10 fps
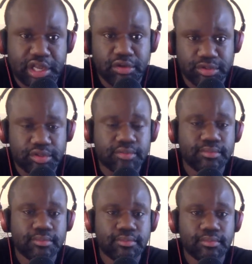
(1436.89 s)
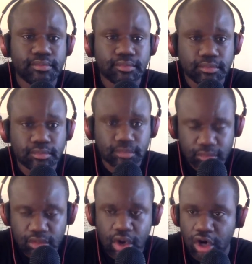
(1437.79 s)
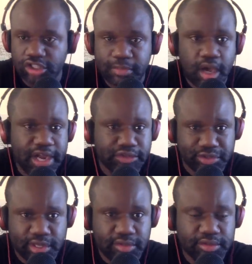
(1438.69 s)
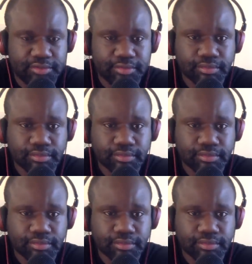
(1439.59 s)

loans or small interest loans.